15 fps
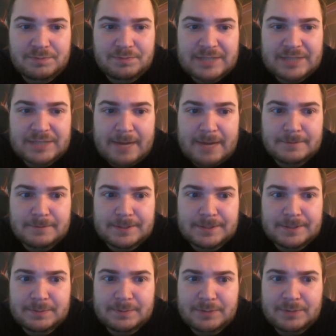sound.
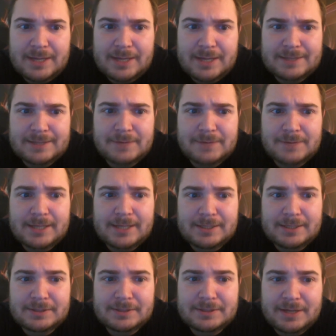Yeah, that's what I
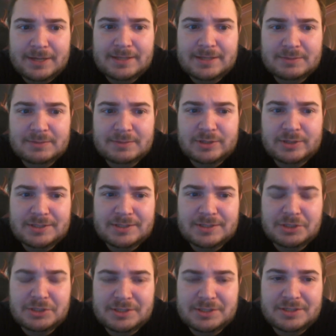need. I need some
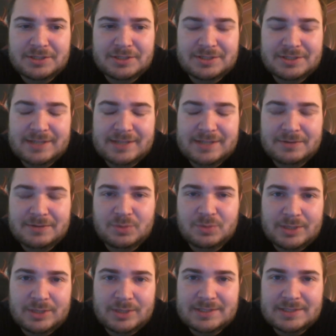transitions sound
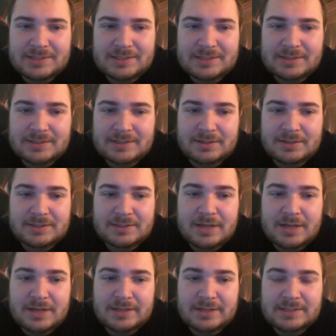because it's it's
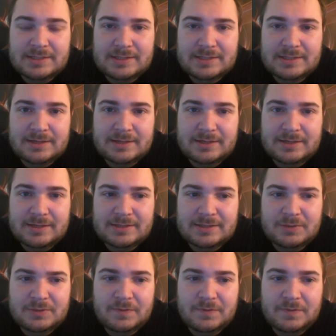non-existent and it's
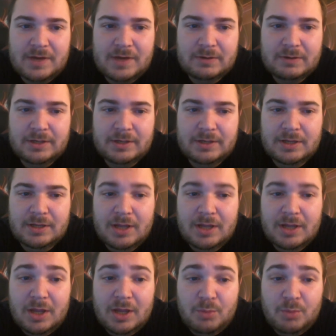sort of awkward.
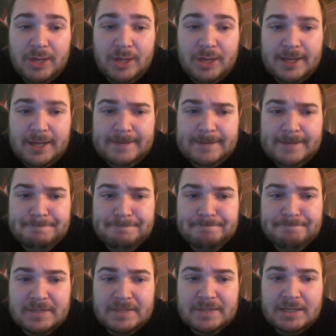But
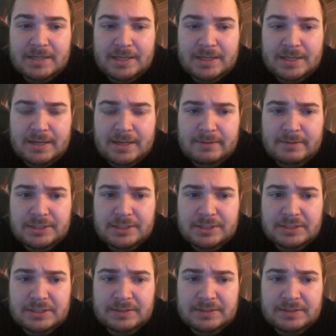I thought I would
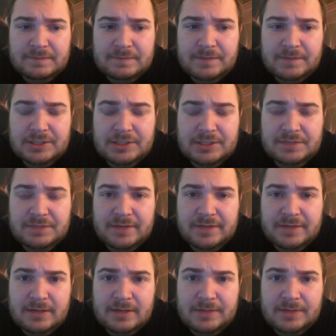just finish this
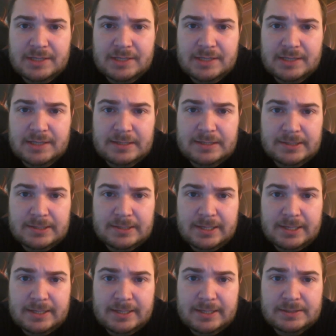video and get it done
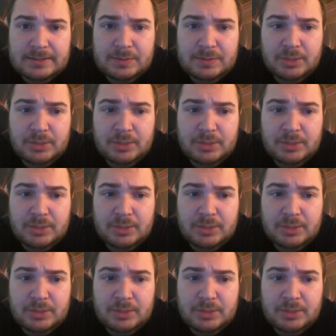and